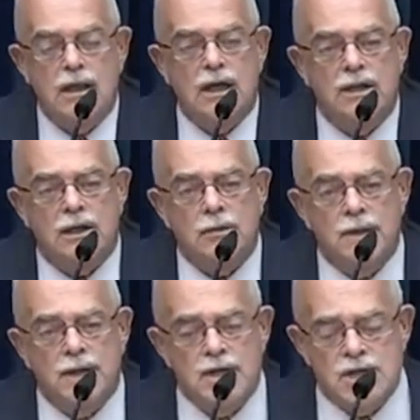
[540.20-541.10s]
and the
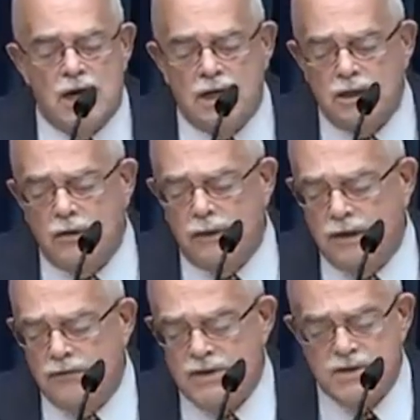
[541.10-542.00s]
committee's ongoing
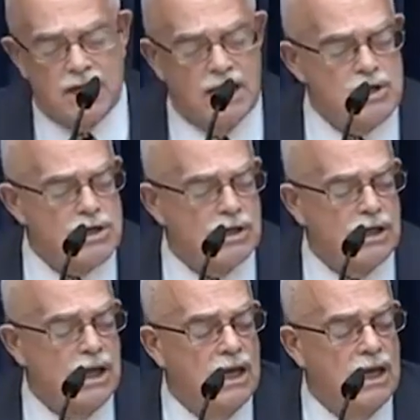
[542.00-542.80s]
investigation.